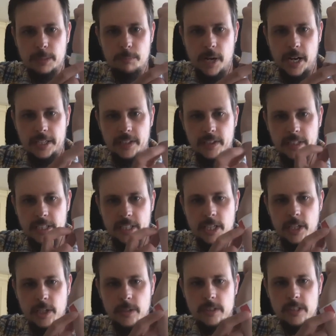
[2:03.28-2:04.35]
binary
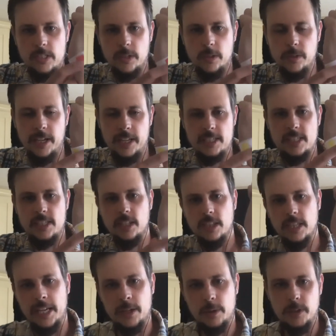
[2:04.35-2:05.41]
code. So that's the
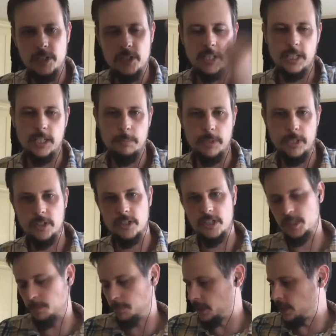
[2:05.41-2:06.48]
language that computers
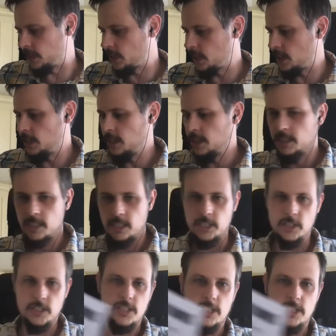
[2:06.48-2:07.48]
speak. Here's